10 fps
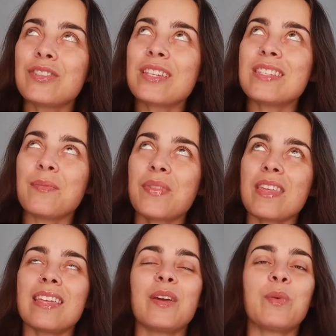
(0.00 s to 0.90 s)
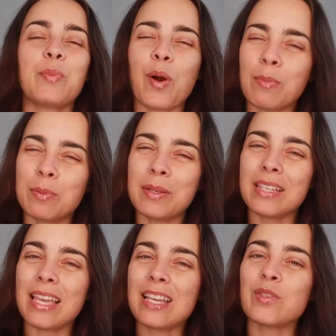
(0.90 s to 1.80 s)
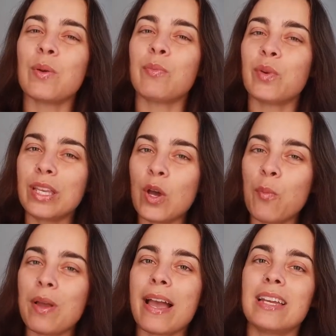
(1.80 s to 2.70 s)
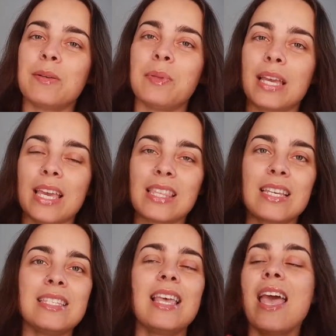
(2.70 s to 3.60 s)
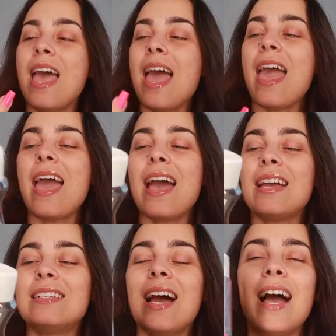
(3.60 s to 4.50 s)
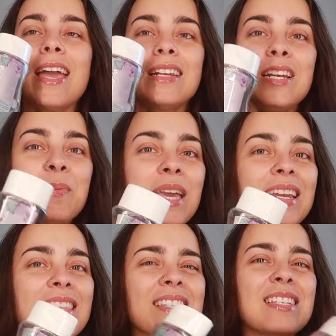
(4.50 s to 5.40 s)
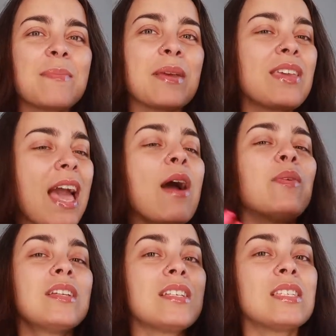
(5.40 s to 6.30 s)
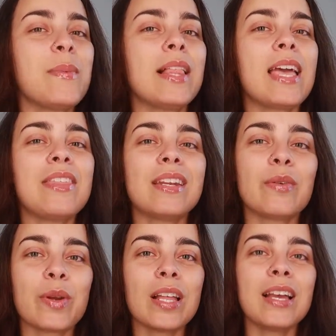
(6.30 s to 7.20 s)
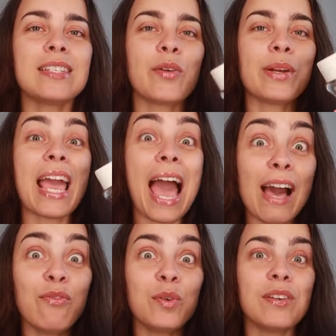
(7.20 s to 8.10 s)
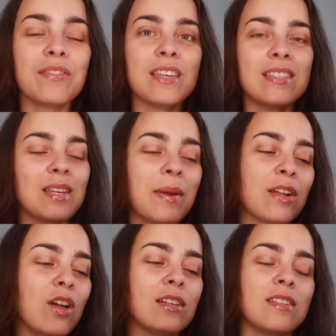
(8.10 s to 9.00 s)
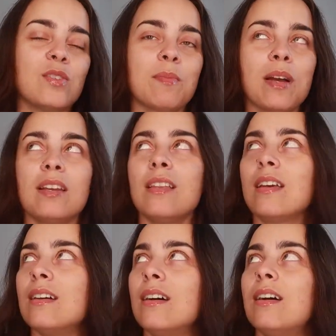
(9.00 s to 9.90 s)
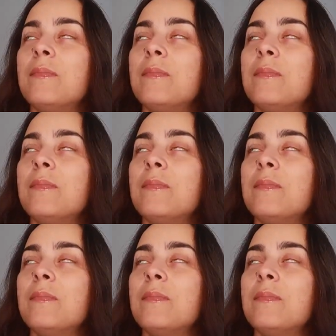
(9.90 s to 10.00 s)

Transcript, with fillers: like something that I would probably like, so I'm really hoping I end up liking this. And I ended up getting this because I'm like, yeah, I wanted to smell it. And then I realized I already have one of these in my closet, so I'm kind of like,